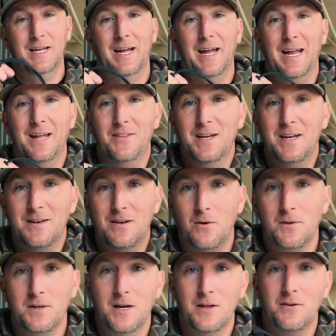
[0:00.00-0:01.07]
and then on
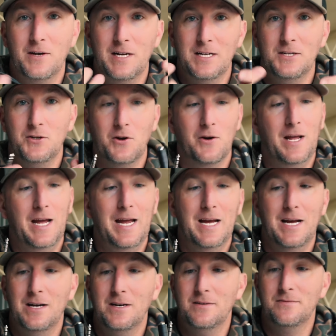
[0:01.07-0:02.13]
the other end, you're gonna
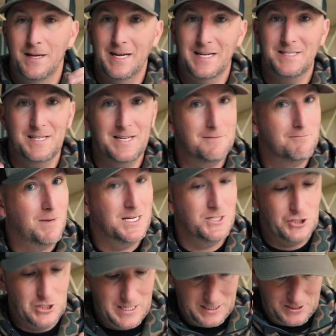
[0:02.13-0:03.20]
have headset and mic
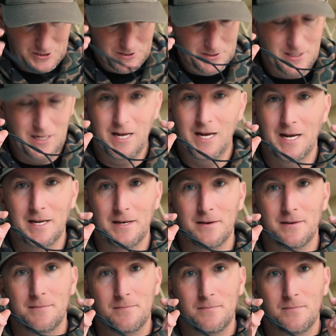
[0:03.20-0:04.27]
jacks, and
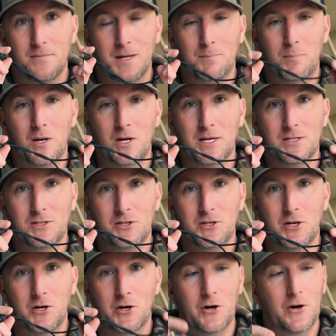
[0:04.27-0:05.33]
they plug into
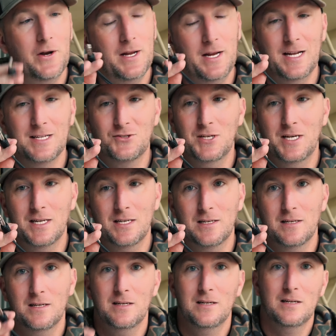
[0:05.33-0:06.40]
your headset
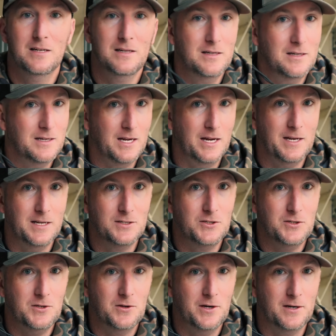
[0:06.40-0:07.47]
and into
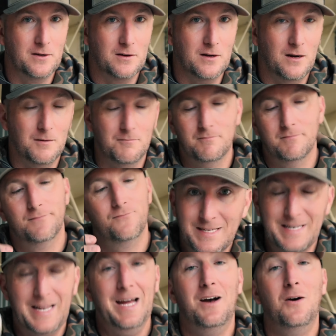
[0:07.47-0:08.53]
your intercom.
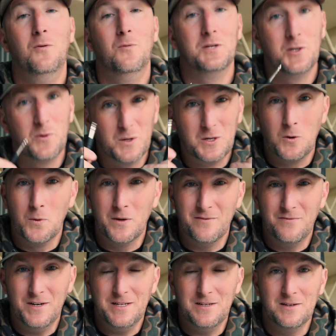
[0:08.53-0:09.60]
Now, when you're recording a
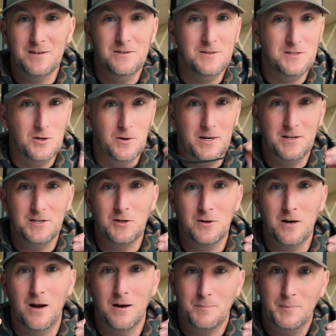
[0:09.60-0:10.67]
video, you'll hear your
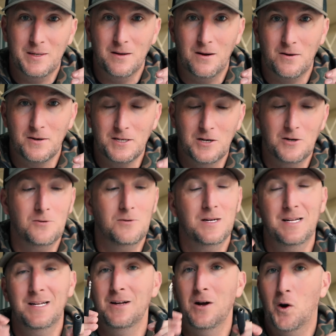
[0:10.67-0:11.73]
cockpit audio
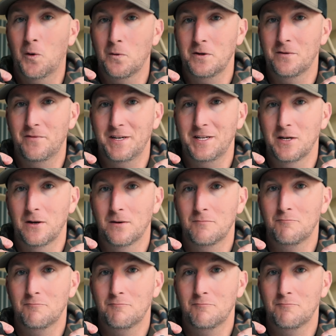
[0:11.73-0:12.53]
on your video.